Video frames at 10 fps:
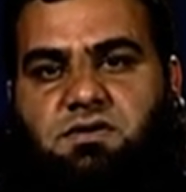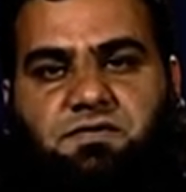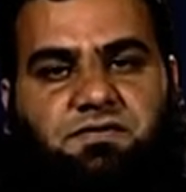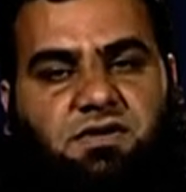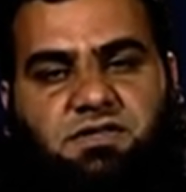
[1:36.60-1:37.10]

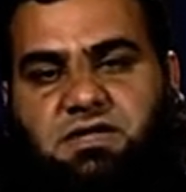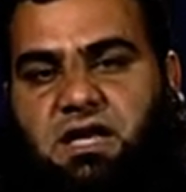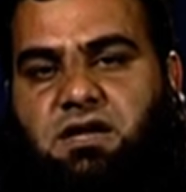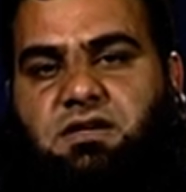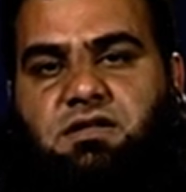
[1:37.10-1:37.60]

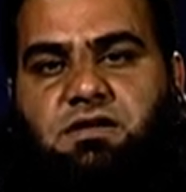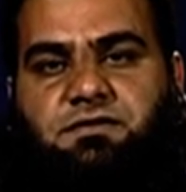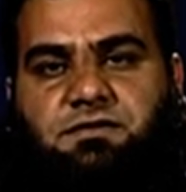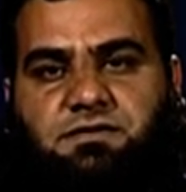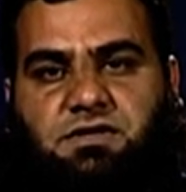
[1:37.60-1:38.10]
functionality of
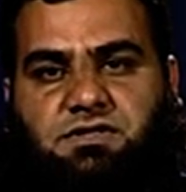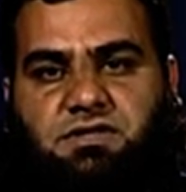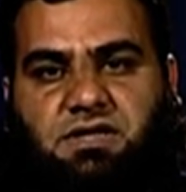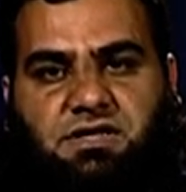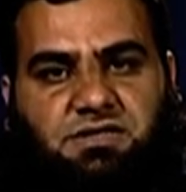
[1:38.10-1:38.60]
the
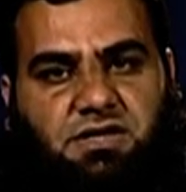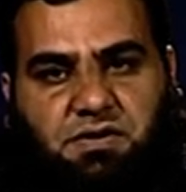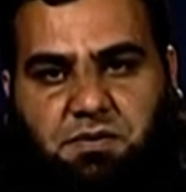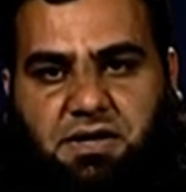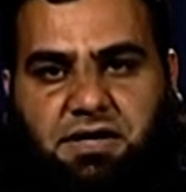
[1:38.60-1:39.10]
function is
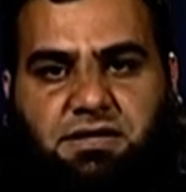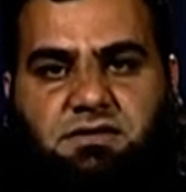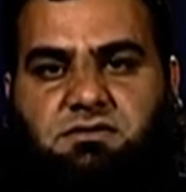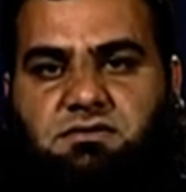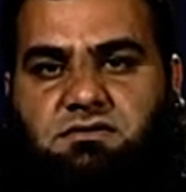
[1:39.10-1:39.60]
required,
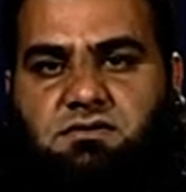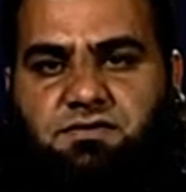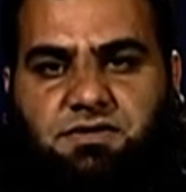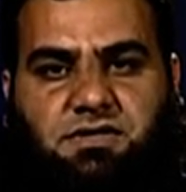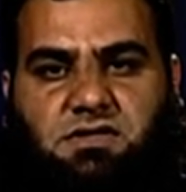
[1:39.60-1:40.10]

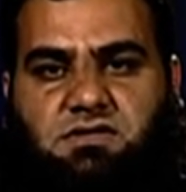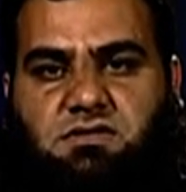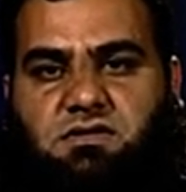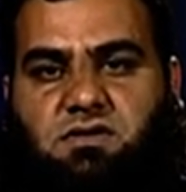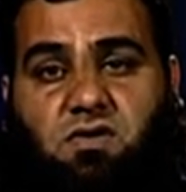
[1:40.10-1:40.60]
we
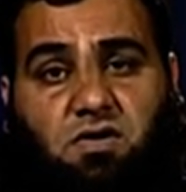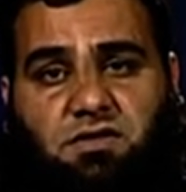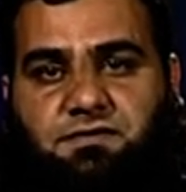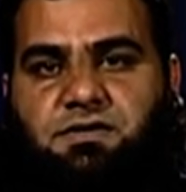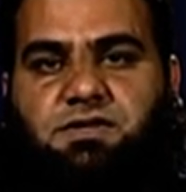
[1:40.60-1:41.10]
just call
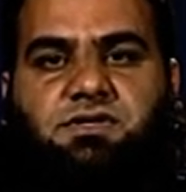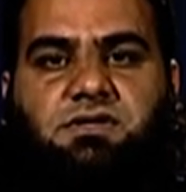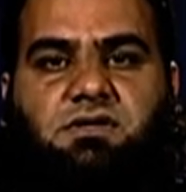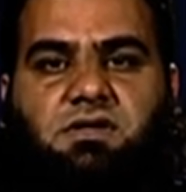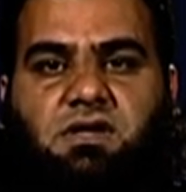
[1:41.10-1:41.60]
the
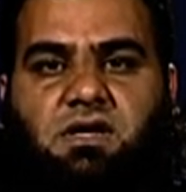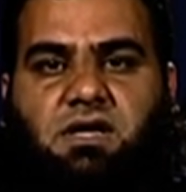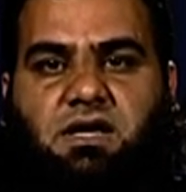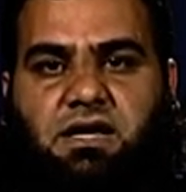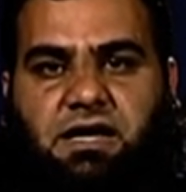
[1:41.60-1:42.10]
function
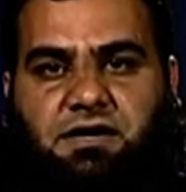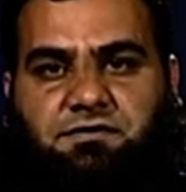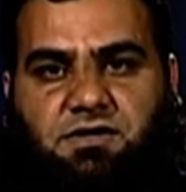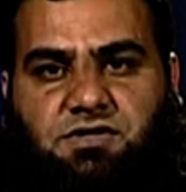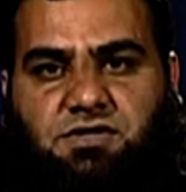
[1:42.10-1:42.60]
and
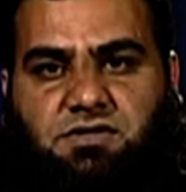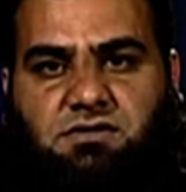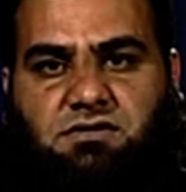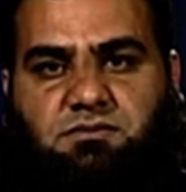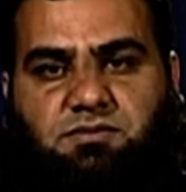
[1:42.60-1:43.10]
function
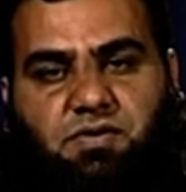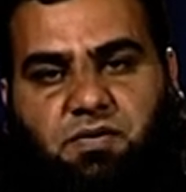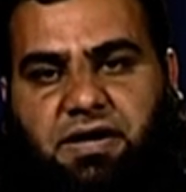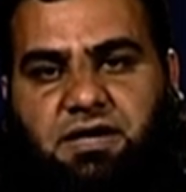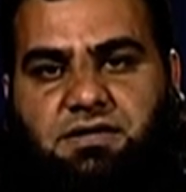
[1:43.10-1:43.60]

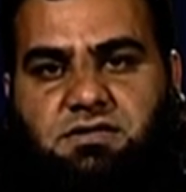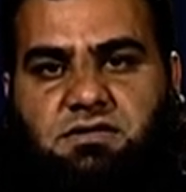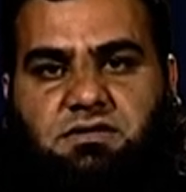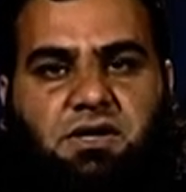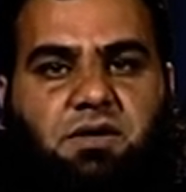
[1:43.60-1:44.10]
provides us
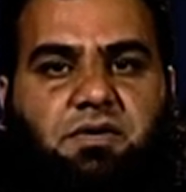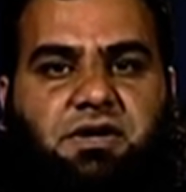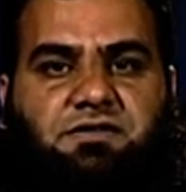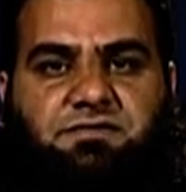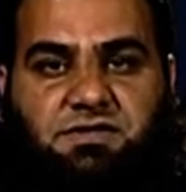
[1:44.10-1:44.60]
the
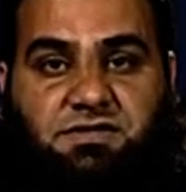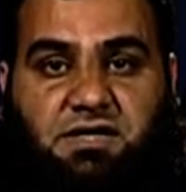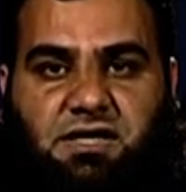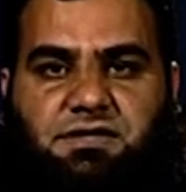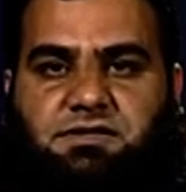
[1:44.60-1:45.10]
required
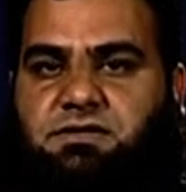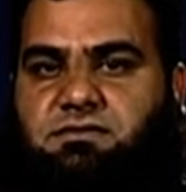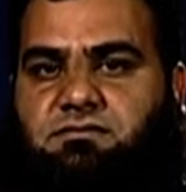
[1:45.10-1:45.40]
functionality.